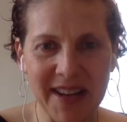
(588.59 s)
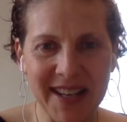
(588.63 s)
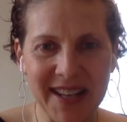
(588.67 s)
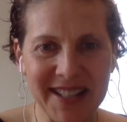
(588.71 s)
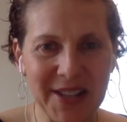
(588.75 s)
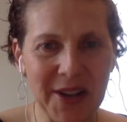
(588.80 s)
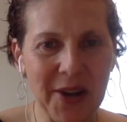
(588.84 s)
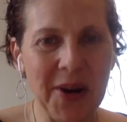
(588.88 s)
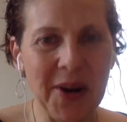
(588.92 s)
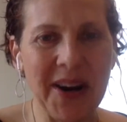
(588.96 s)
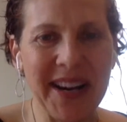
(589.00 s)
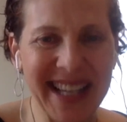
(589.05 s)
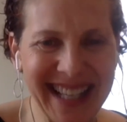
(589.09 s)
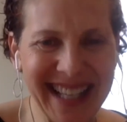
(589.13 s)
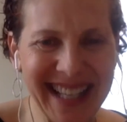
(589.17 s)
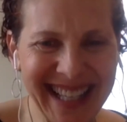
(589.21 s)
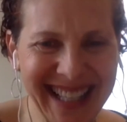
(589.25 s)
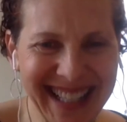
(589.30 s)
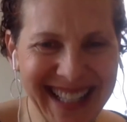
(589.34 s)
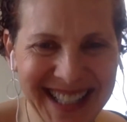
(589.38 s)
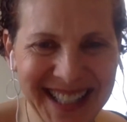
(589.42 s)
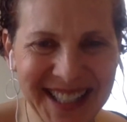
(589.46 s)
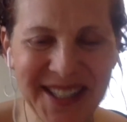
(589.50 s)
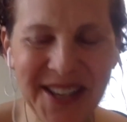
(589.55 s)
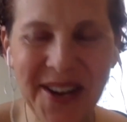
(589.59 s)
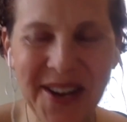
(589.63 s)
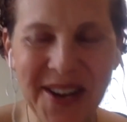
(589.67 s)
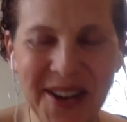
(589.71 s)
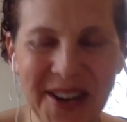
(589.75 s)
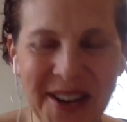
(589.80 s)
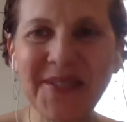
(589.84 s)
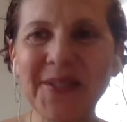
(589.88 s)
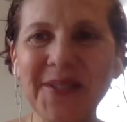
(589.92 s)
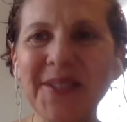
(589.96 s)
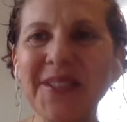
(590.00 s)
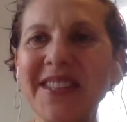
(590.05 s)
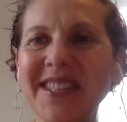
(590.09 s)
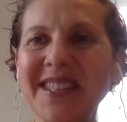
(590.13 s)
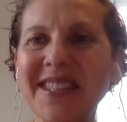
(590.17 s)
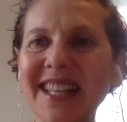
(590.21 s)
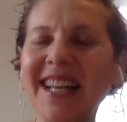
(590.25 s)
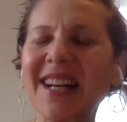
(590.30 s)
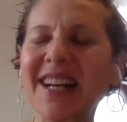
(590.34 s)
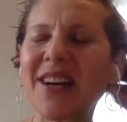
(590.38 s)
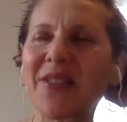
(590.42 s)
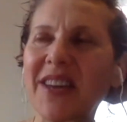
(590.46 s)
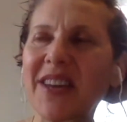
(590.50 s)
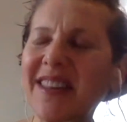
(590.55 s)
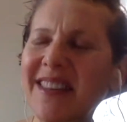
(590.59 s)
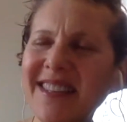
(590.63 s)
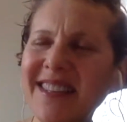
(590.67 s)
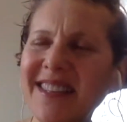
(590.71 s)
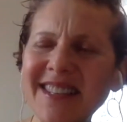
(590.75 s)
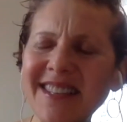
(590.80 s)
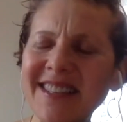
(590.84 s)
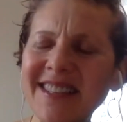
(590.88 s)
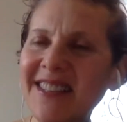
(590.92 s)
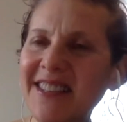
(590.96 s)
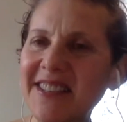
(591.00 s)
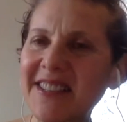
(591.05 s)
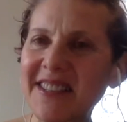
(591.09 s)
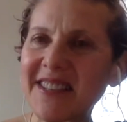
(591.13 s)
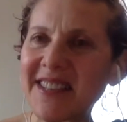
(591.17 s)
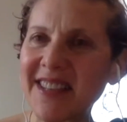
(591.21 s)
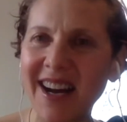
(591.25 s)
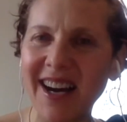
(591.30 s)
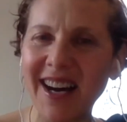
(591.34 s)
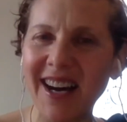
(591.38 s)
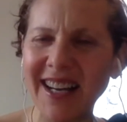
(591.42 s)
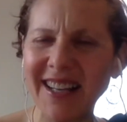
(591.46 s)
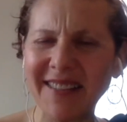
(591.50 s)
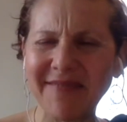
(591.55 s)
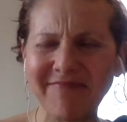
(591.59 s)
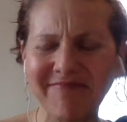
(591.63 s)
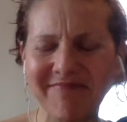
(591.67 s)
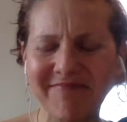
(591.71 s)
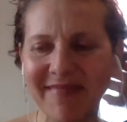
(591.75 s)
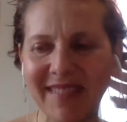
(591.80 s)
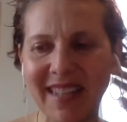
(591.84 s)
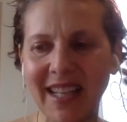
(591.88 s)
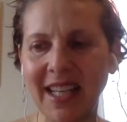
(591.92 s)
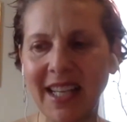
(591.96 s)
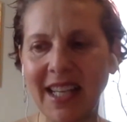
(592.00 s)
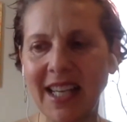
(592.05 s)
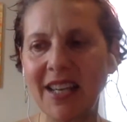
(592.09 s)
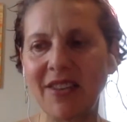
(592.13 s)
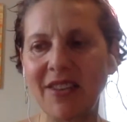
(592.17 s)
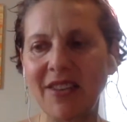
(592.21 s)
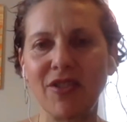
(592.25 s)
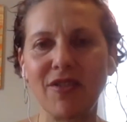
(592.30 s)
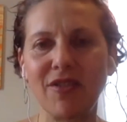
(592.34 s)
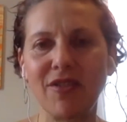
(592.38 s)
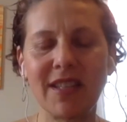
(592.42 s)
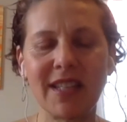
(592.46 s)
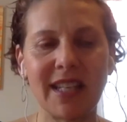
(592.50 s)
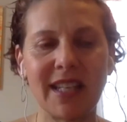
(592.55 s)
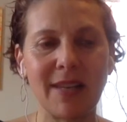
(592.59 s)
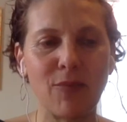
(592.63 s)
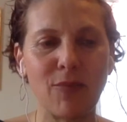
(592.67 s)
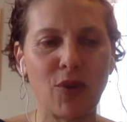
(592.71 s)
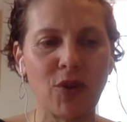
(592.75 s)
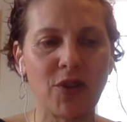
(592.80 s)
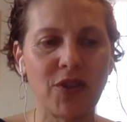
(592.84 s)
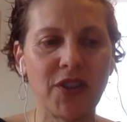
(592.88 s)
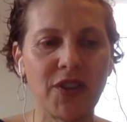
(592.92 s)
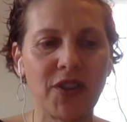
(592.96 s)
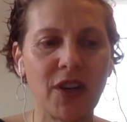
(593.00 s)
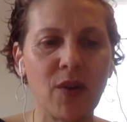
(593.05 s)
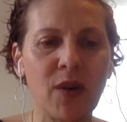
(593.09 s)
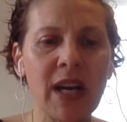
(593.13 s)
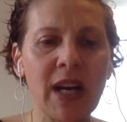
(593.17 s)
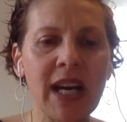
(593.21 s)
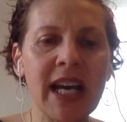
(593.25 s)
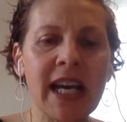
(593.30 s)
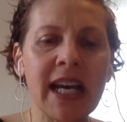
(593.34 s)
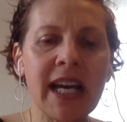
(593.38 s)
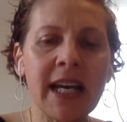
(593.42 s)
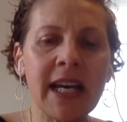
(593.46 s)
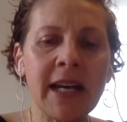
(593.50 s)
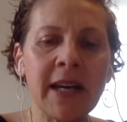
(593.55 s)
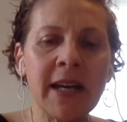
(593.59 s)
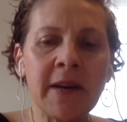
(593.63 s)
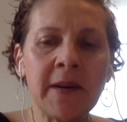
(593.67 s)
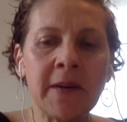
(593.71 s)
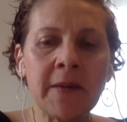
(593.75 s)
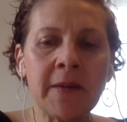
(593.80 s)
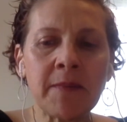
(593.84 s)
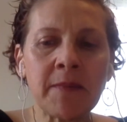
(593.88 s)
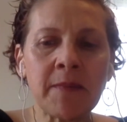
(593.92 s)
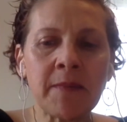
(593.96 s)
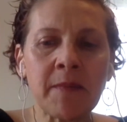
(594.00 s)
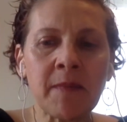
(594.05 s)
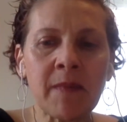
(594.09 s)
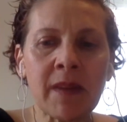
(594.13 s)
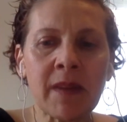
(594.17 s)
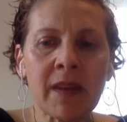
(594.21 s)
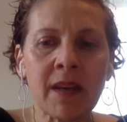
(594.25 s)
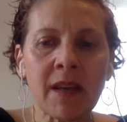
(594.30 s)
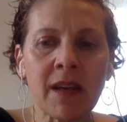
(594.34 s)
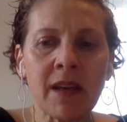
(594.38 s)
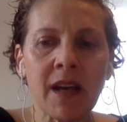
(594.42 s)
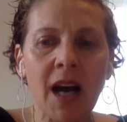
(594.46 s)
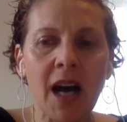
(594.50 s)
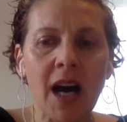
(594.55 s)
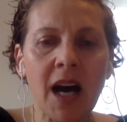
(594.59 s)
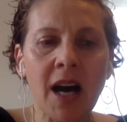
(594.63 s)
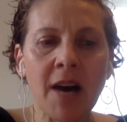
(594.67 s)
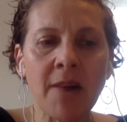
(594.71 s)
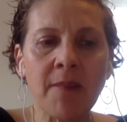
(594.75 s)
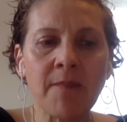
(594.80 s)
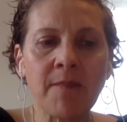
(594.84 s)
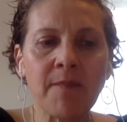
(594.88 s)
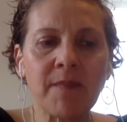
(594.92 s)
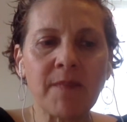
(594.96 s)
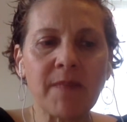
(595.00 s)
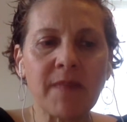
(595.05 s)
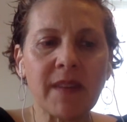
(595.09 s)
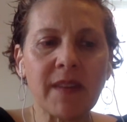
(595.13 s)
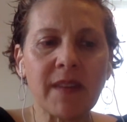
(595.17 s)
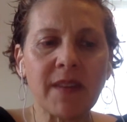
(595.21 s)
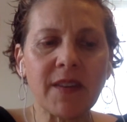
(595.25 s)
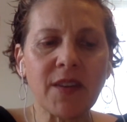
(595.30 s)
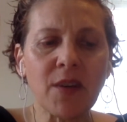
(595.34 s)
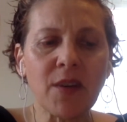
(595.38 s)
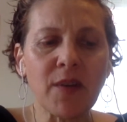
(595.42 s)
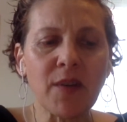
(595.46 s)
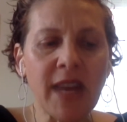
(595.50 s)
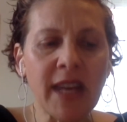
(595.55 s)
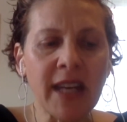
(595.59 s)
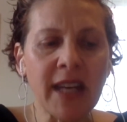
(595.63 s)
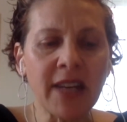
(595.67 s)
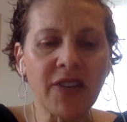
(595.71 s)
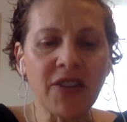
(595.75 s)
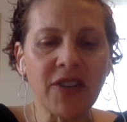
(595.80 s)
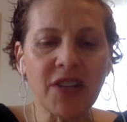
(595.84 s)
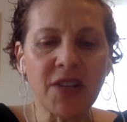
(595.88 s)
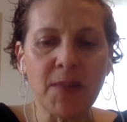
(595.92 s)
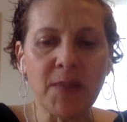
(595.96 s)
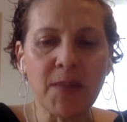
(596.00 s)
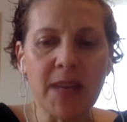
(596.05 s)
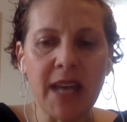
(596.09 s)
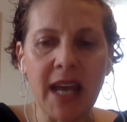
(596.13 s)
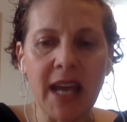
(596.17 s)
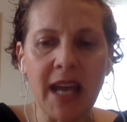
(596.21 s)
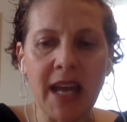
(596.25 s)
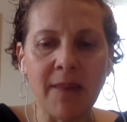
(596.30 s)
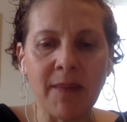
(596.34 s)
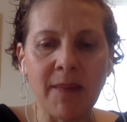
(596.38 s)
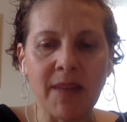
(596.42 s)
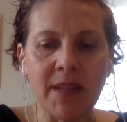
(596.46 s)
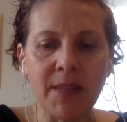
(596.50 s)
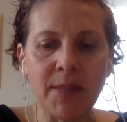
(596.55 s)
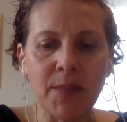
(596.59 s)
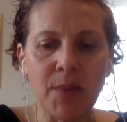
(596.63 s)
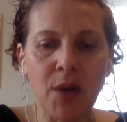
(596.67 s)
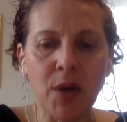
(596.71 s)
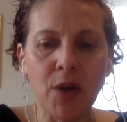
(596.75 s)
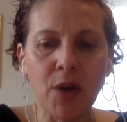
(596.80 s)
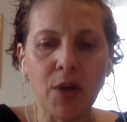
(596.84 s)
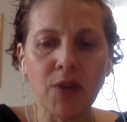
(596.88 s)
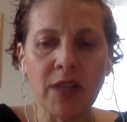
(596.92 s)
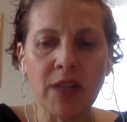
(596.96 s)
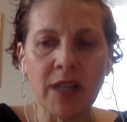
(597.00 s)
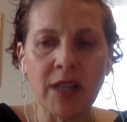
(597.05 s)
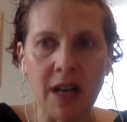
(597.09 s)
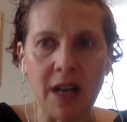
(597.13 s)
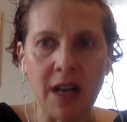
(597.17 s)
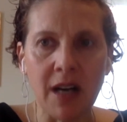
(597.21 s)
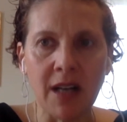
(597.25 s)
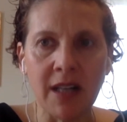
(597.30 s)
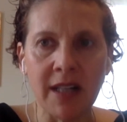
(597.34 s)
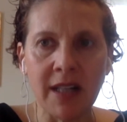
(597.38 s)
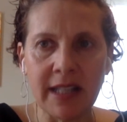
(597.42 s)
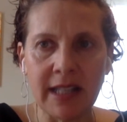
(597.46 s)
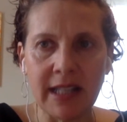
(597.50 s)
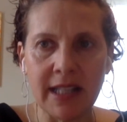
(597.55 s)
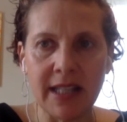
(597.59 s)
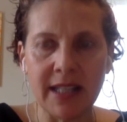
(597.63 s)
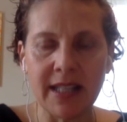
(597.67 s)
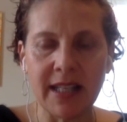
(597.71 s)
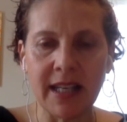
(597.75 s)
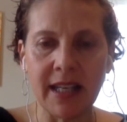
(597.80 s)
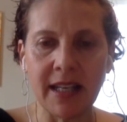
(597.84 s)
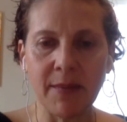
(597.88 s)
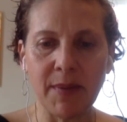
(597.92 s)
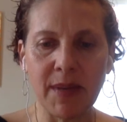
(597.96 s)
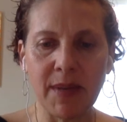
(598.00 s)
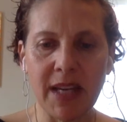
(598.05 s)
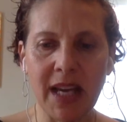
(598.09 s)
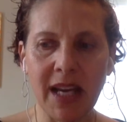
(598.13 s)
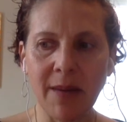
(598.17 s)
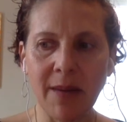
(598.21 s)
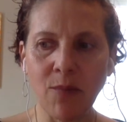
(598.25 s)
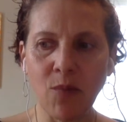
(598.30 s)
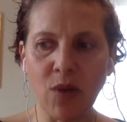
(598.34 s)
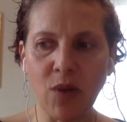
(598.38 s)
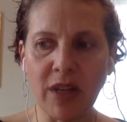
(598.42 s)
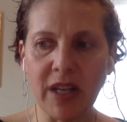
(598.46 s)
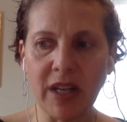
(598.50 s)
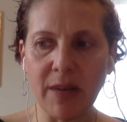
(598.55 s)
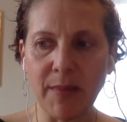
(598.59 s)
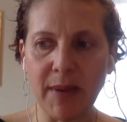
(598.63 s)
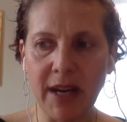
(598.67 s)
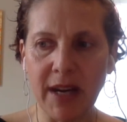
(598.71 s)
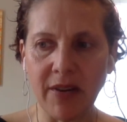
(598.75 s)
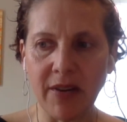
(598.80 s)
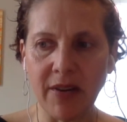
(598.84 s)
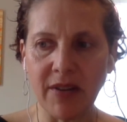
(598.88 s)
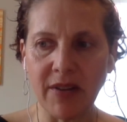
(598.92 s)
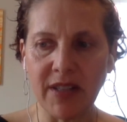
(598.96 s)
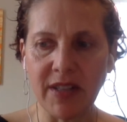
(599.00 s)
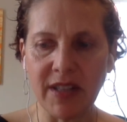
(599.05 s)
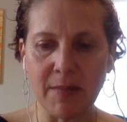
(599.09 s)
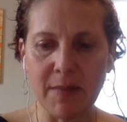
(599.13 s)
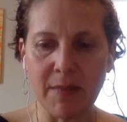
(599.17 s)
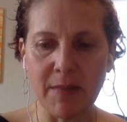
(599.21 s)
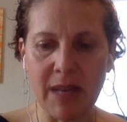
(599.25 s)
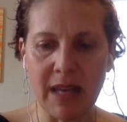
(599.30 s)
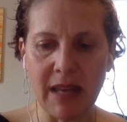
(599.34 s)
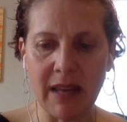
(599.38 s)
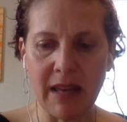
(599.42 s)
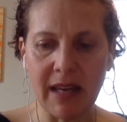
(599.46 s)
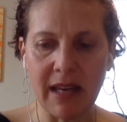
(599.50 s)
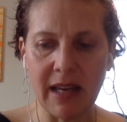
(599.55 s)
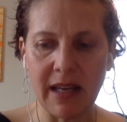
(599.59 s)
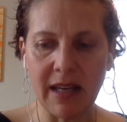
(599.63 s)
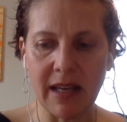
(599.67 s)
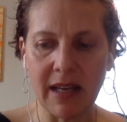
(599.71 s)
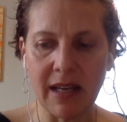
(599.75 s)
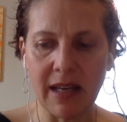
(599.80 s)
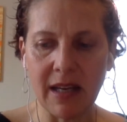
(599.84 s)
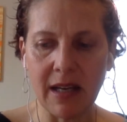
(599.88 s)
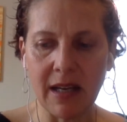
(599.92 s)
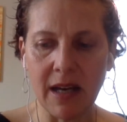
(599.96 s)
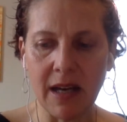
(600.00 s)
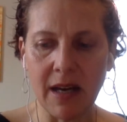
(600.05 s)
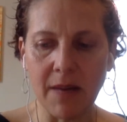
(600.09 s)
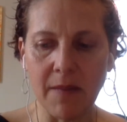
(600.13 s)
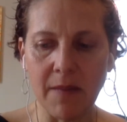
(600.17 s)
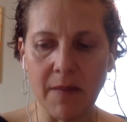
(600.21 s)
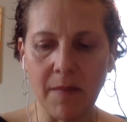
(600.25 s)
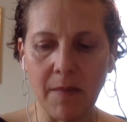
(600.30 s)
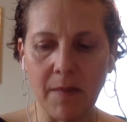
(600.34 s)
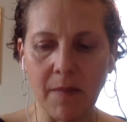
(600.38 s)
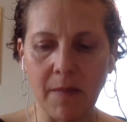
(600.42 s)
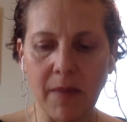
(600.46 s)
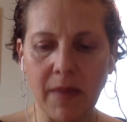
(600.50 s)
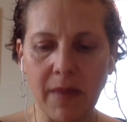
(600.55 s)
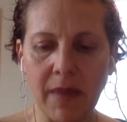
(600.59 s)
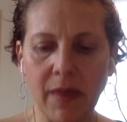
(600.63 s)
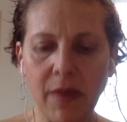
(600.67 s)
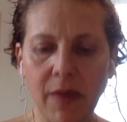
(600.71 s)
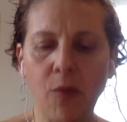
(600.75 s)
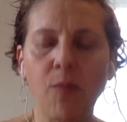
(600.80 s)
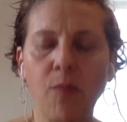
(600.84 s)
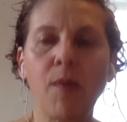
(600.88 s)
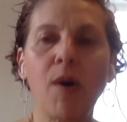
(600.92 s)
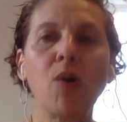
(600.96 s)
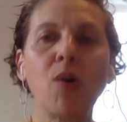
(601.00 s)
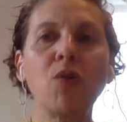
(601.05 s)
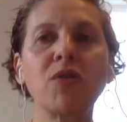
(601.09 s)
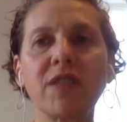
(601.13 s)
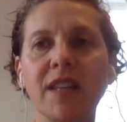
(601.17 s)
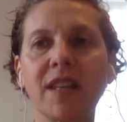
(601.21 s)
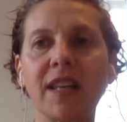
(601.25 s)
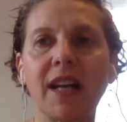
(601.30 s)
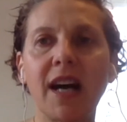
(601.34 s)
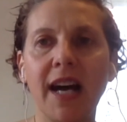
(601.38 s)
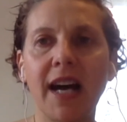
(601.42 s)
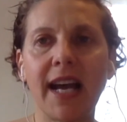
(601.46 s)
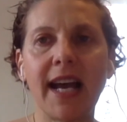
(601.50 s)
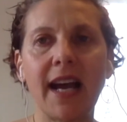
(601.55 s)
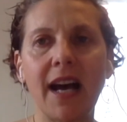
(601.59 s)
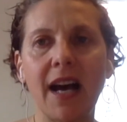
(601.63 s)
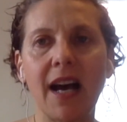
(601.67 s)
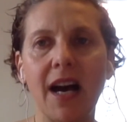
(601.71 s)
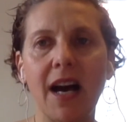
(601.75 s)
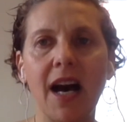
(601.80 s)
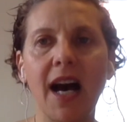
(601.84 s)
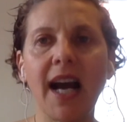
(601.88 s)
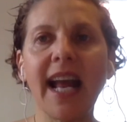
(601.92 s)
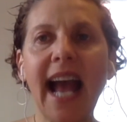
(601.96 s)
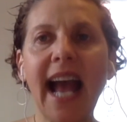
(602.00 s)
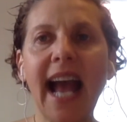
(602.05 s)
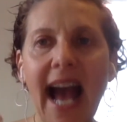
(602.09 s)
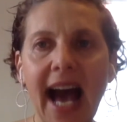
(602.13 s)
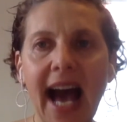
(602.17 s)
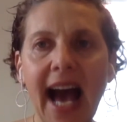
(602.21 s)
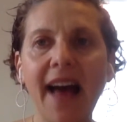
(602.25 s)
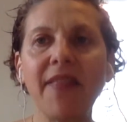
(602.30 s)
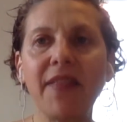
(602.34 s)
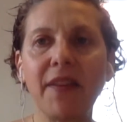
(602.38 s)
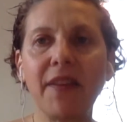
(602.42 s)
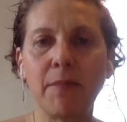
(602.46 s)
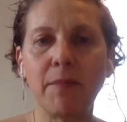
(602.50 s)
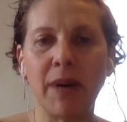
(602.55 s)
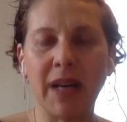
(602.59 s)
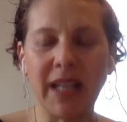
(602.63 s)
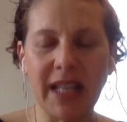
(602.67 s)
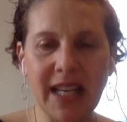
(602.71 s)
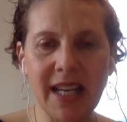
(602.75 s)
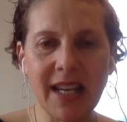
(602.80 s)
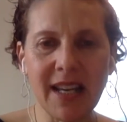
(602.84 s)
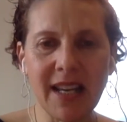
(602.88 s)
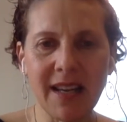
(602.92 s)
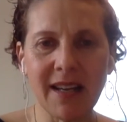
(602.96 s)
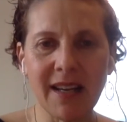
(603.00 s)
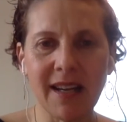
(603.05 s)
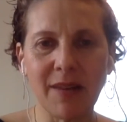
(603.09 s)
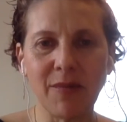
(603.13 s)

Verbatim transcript: so so it was just like, okay, this is just not I can't do this anymore. So, um, so then it just became this pros and cons list, and it became really apparent to me that um, the most that I I had the money, I